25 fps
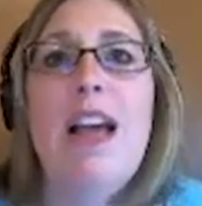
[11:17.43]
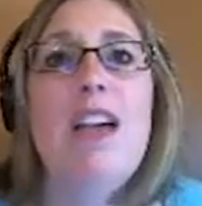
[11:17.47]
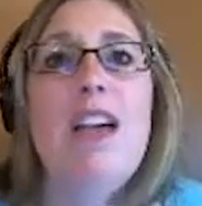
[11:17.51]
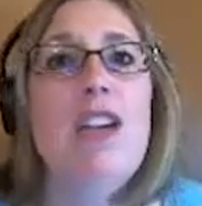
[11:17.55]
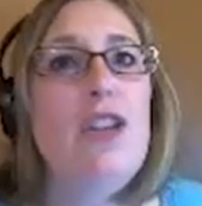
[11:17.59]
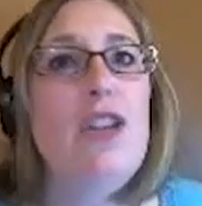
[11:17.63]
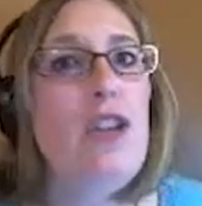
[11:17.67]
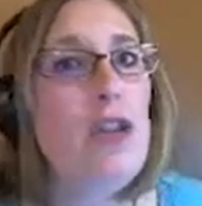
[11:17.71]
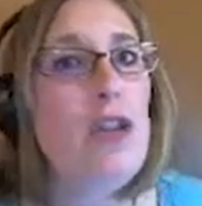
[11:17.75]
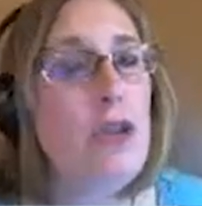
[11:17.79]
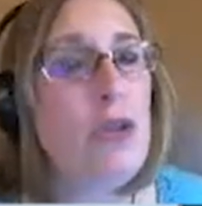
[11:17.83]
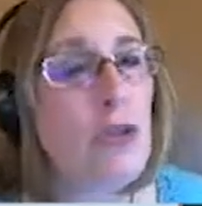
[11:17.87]

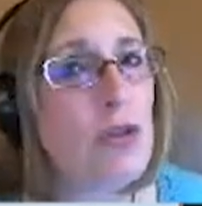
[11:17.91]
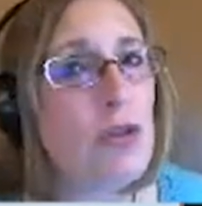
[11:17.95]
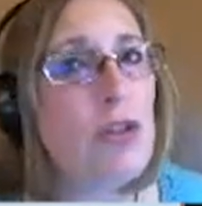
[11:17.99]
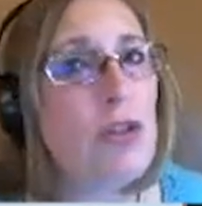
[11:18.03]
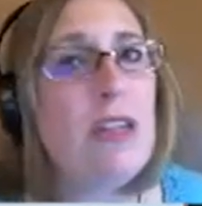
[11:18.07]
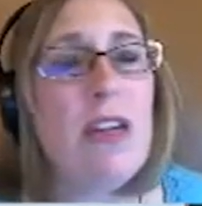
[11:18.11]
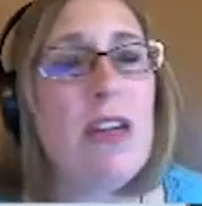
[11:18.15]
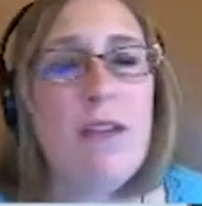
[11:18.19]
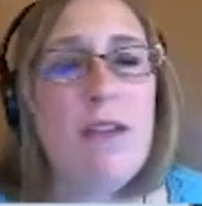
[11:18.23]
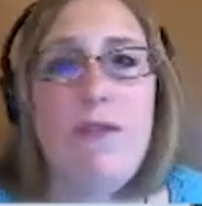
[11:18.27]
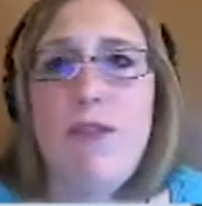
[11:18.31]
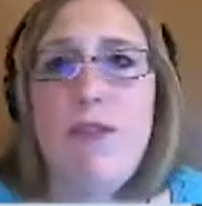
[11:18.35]

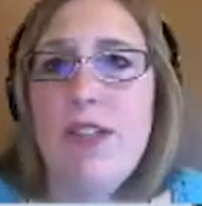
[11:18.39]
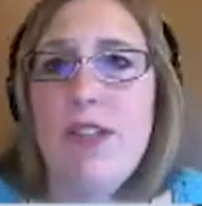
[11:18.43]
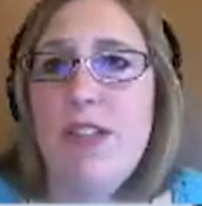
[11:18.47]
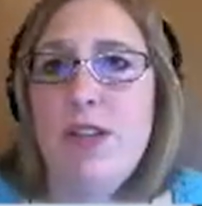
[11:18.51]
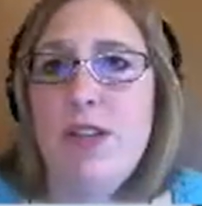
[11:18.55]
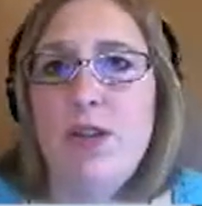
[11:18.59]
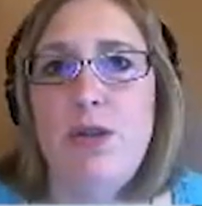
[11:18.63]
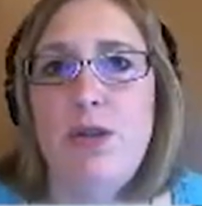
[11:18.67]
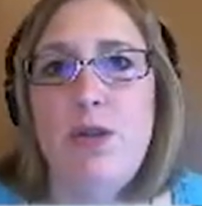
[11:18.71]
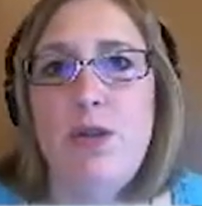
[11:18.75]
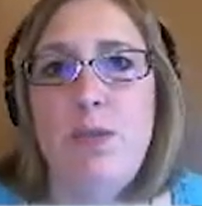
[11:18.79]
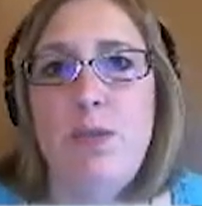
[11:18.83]
usually a
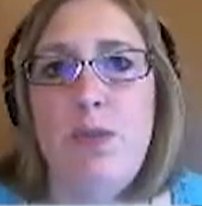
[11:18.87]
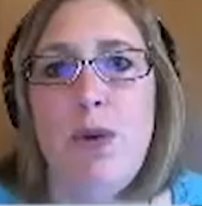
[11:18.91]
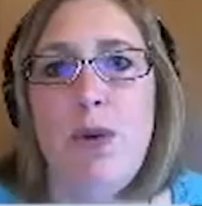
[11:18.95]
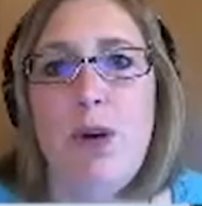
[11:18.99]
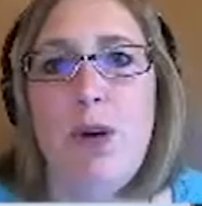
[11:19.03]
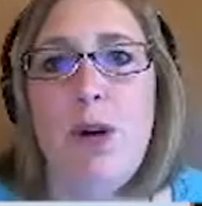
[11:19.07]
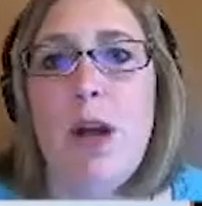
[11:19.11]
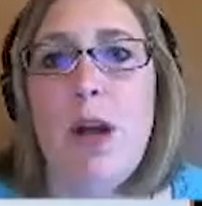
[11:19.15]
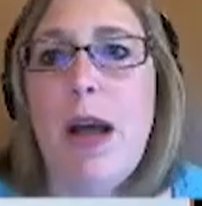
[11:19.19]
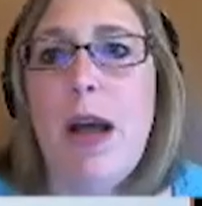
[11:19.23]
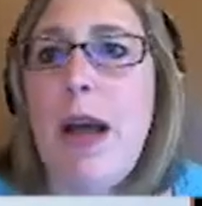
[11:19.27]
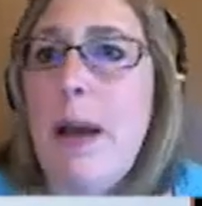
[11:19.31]
physical
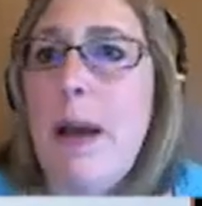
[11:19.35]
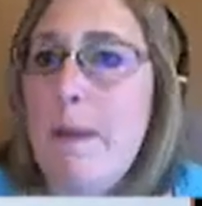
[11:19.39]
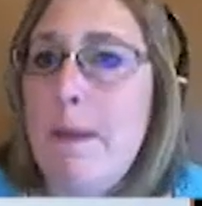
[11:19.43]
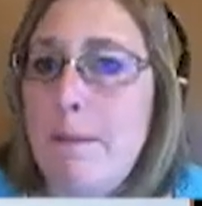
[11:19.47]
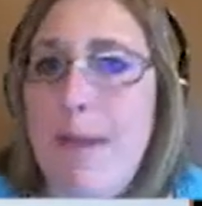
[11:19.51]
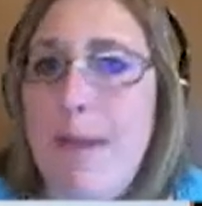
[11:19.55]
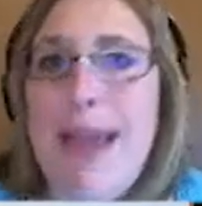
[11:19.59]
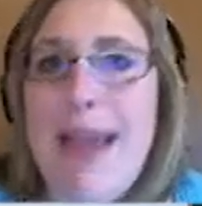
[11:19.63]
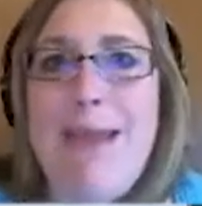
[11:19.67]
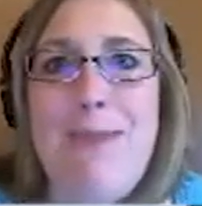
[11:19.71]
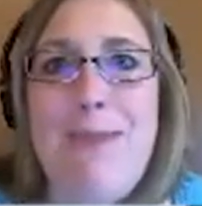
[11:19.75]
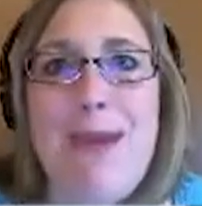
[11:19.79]
book
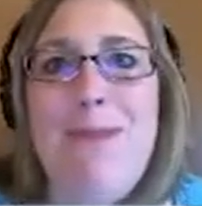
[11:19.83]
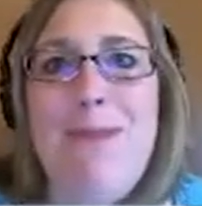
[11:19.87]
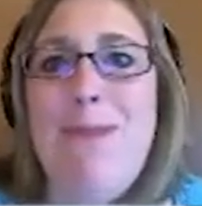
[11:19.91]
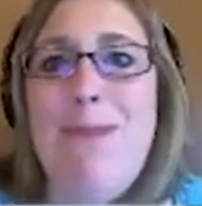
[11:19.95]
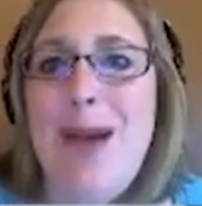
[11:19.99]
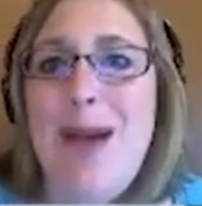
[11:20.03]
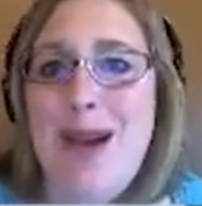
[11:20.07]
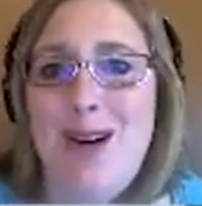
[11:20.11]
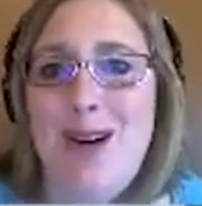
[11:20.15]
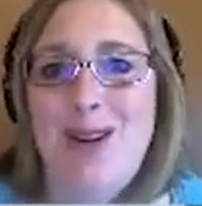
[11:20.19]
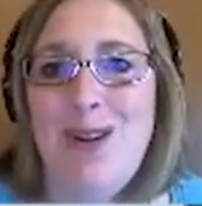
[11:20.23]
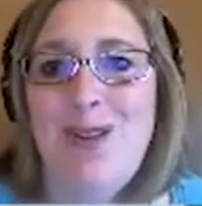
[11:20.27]
may be
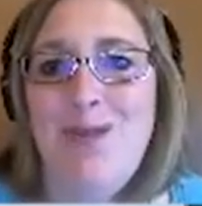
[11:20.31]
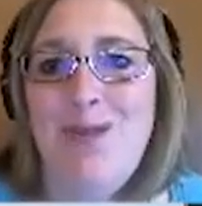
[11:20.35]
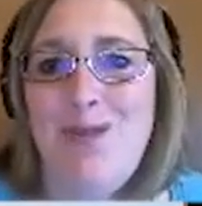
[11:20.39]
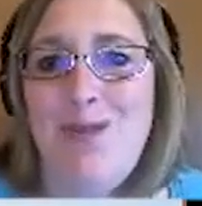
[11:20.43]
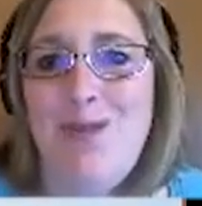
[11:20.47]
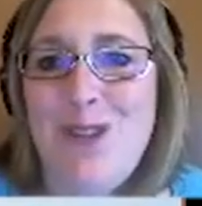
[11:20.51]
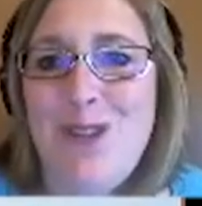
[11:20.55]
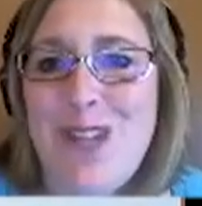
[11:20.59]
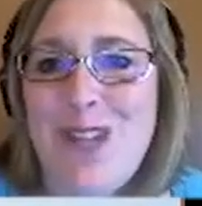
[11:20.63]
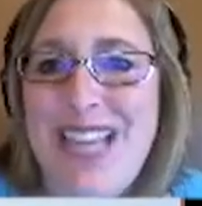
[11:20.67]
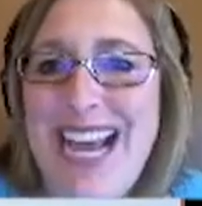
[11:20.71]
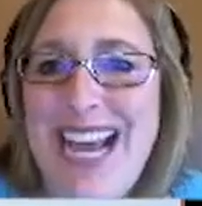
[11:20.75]
better
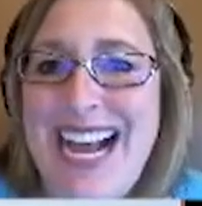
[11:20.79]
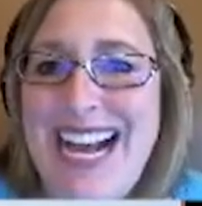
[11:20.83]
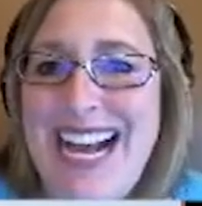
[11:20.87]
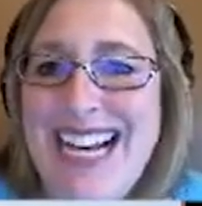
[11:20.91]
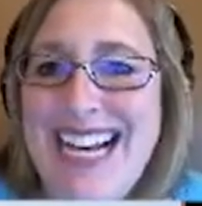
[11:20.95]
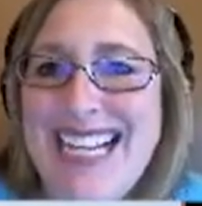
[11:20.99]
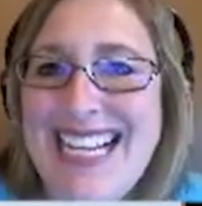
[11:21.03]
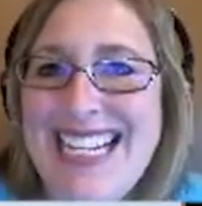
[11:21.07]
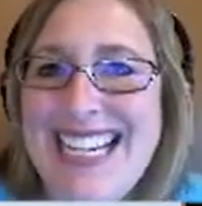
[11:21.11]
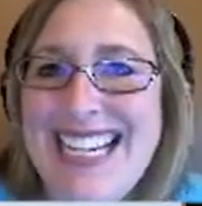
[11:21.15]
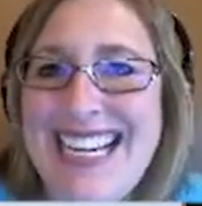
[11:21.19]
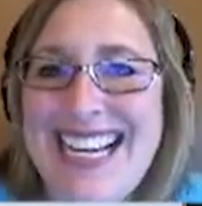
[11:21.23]
for that.